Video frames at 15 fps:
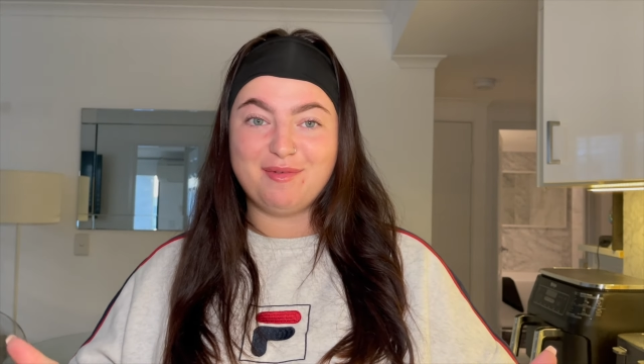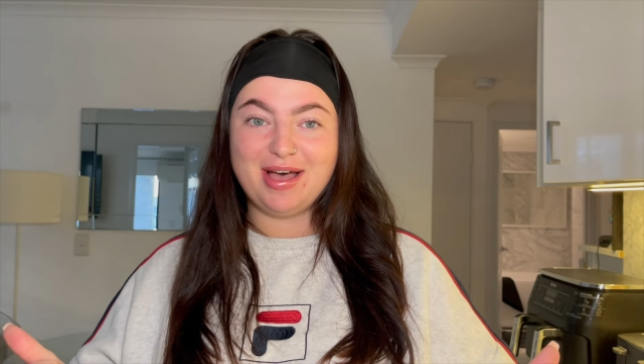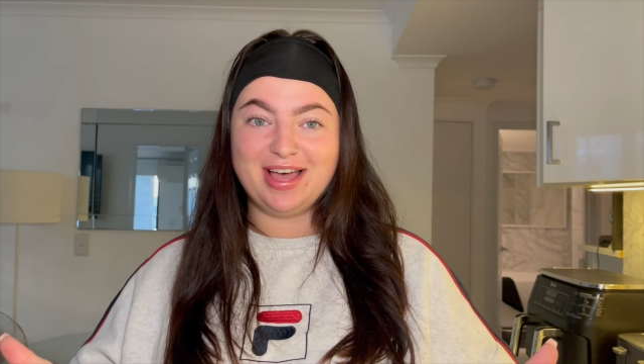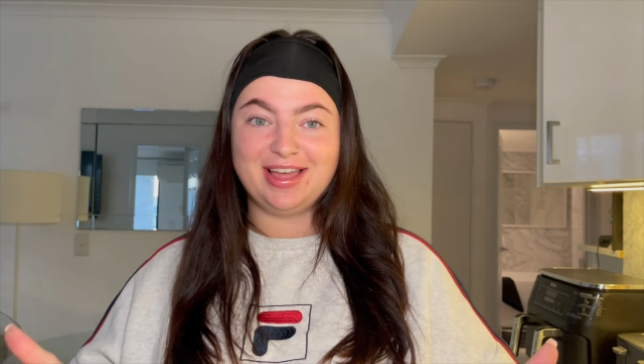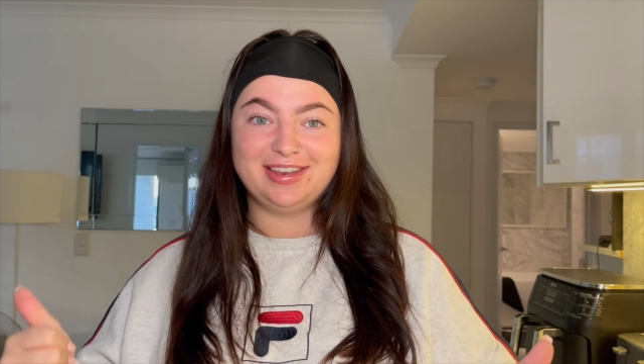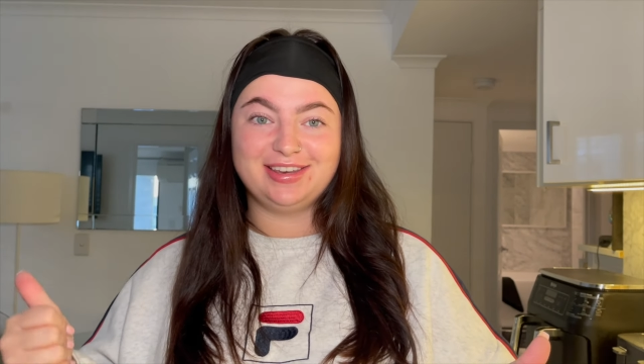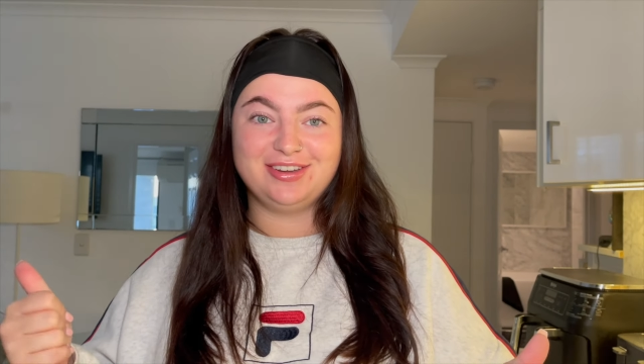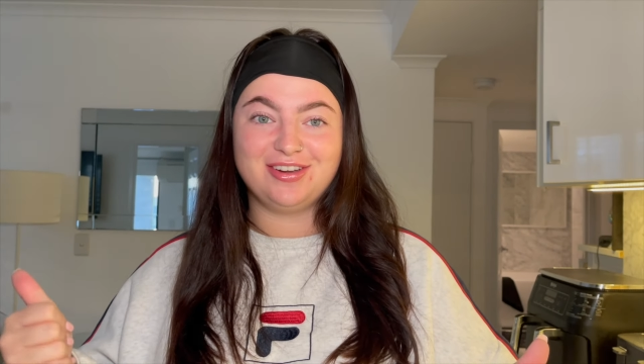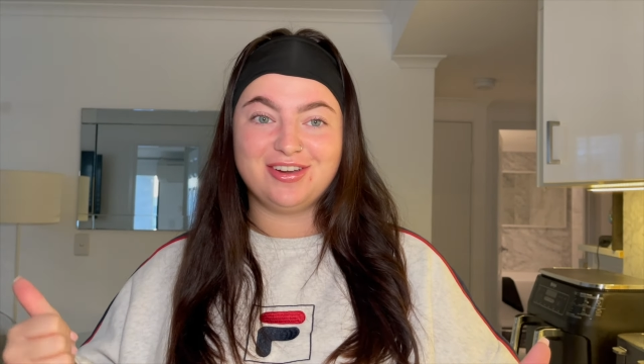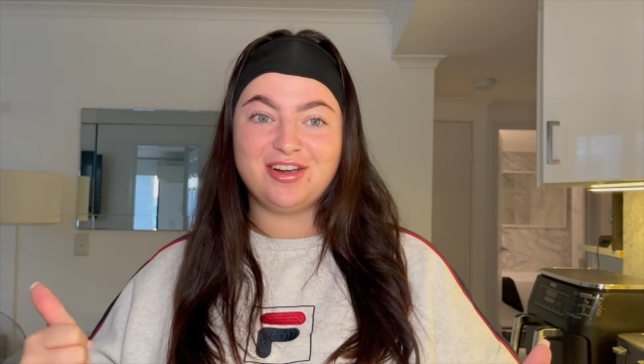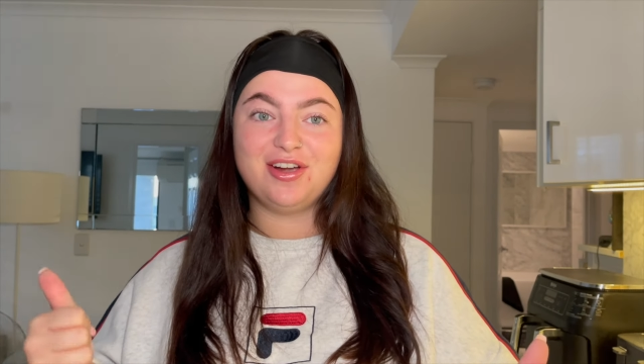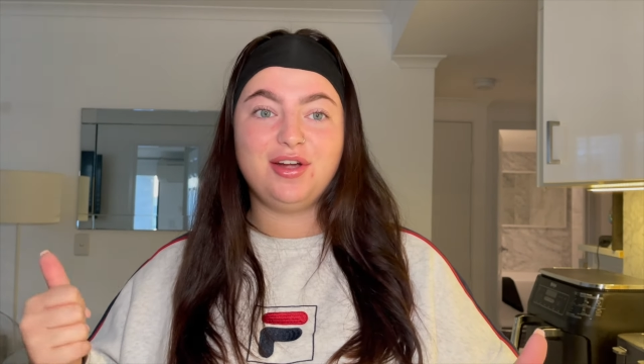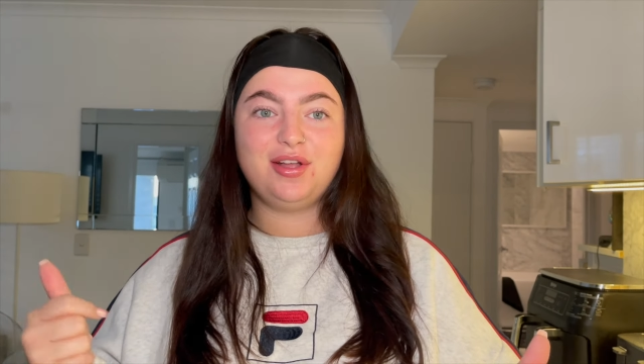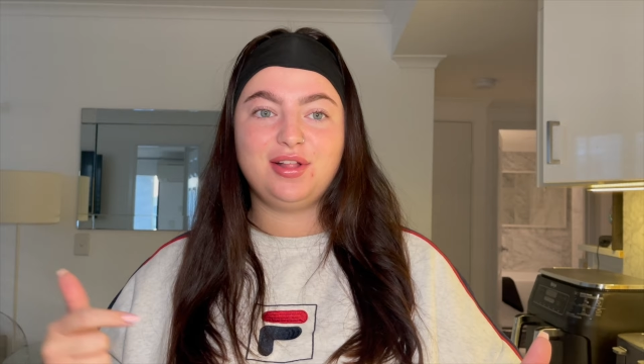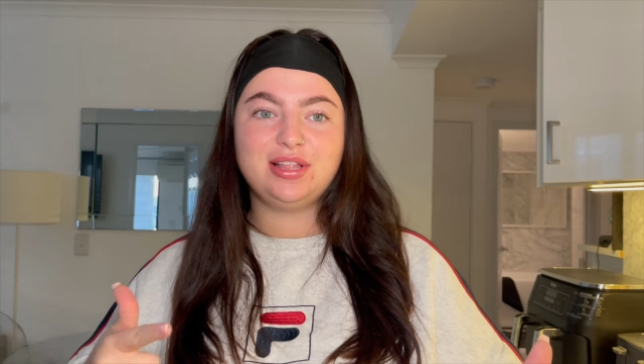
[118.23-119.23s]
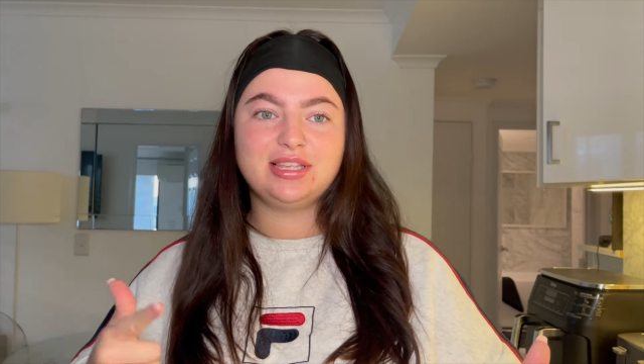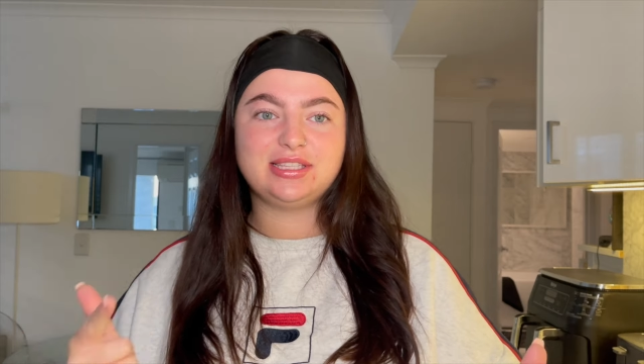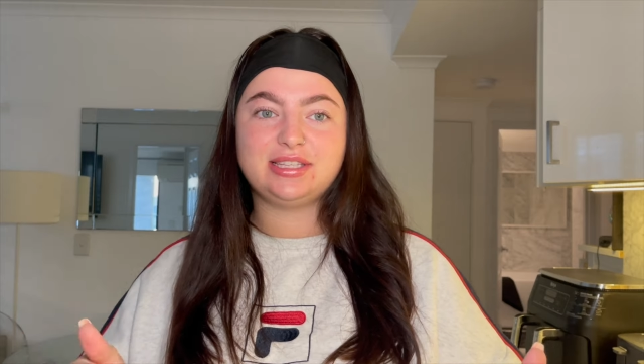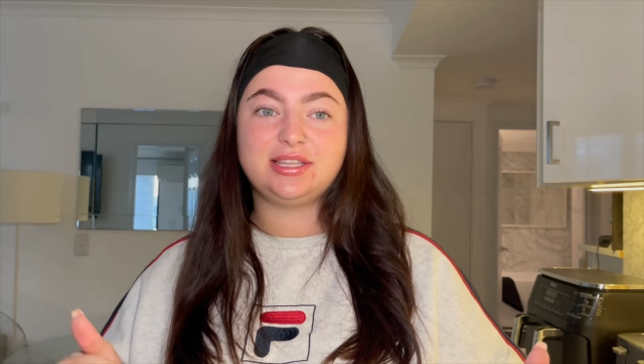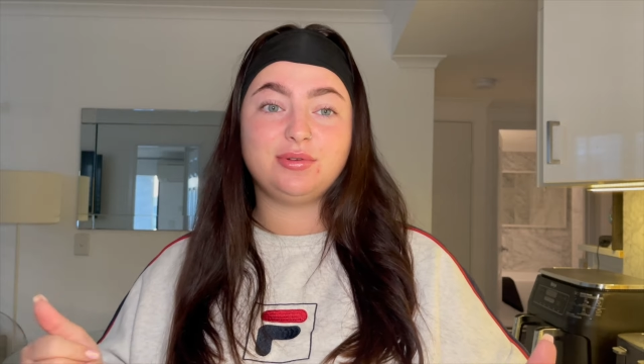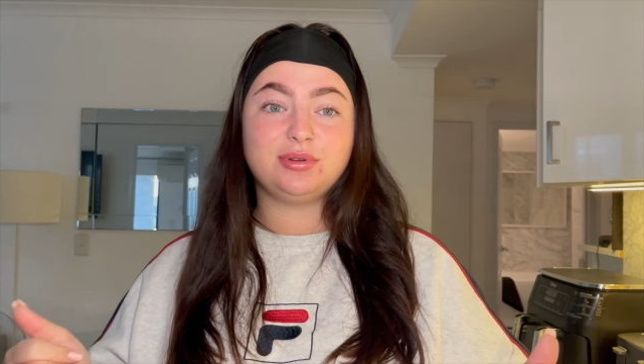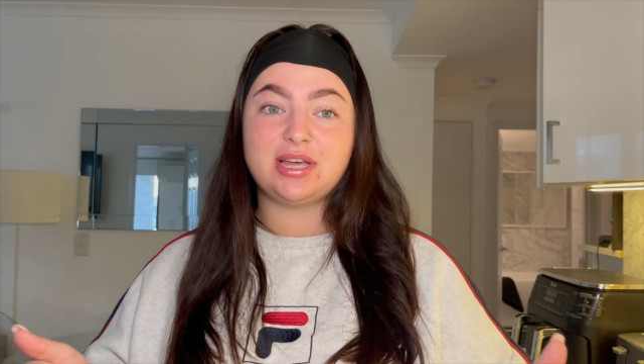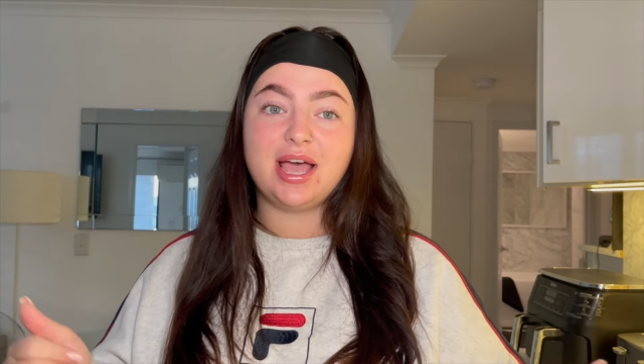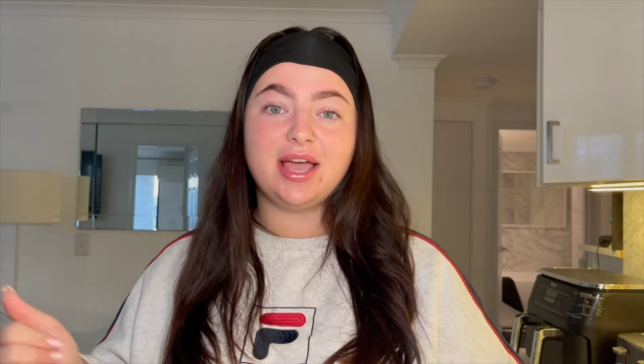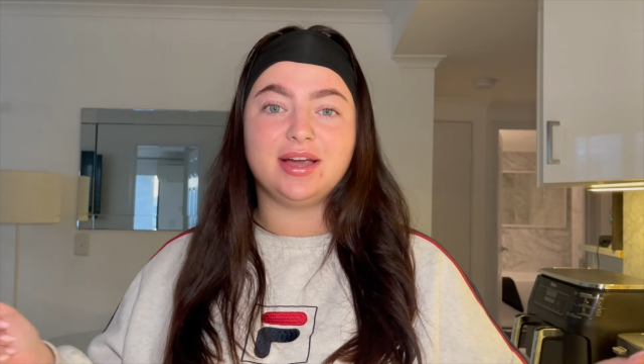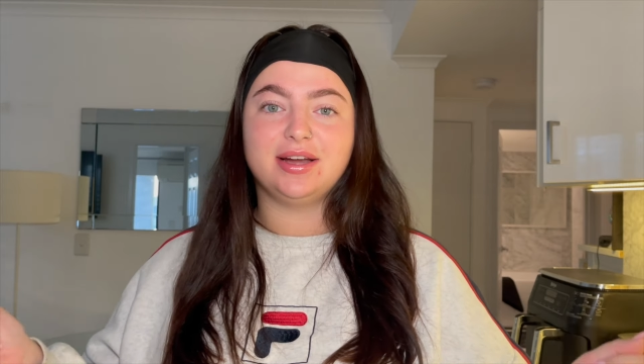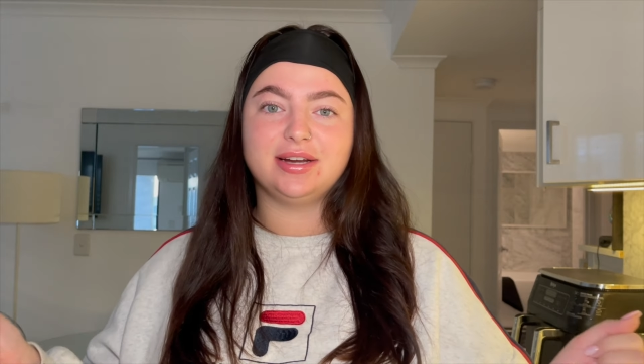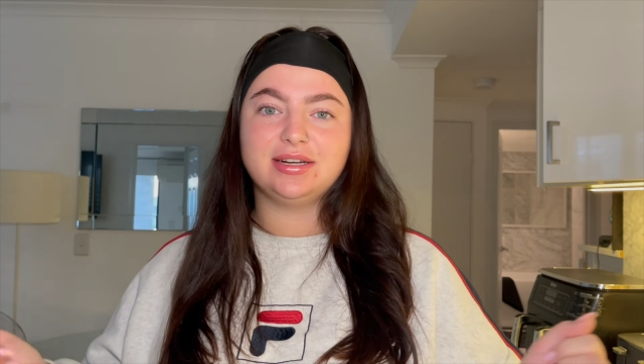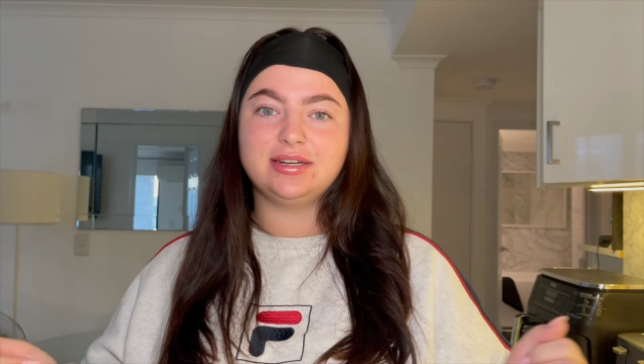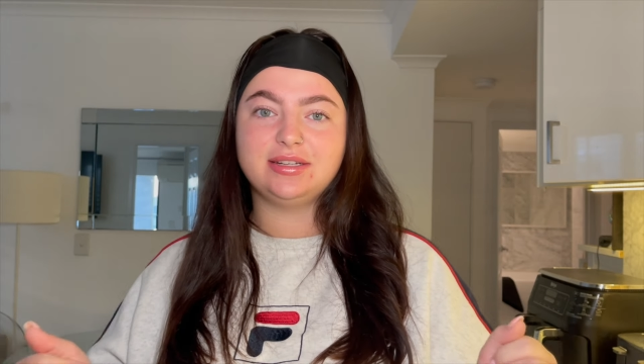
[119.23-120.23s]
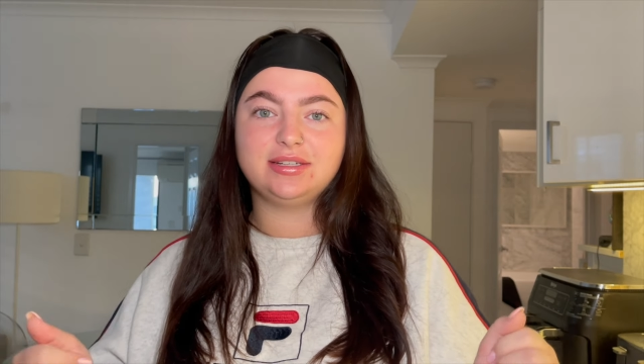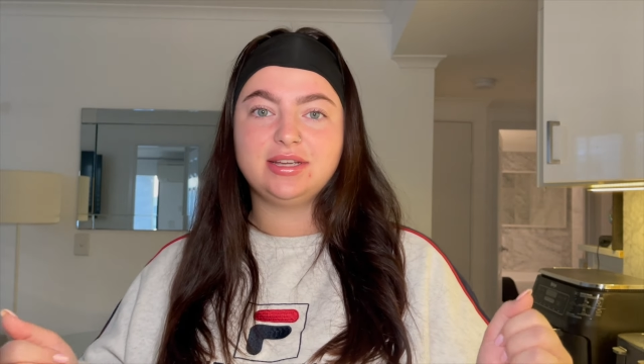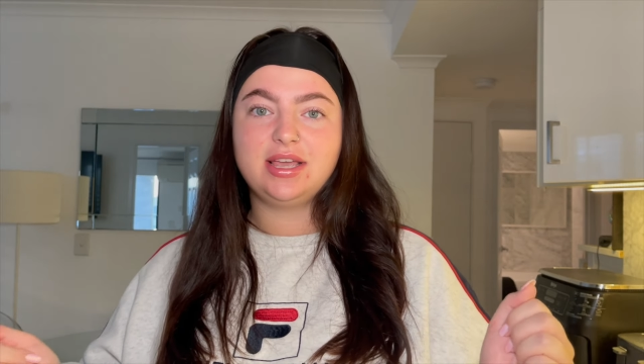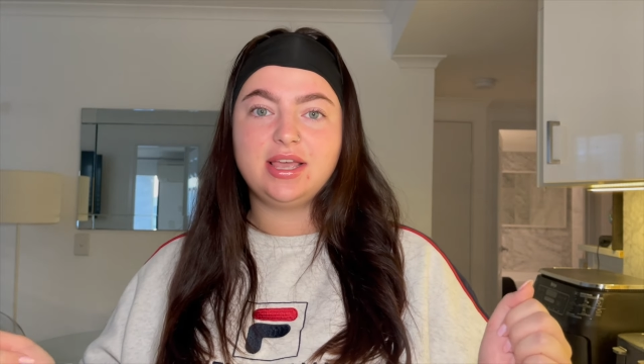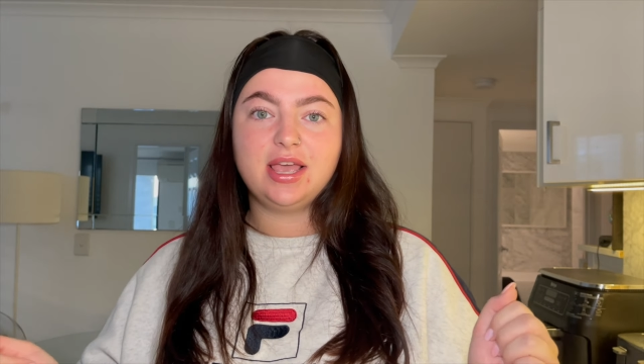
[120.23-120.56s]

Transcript: and your girl is so tired.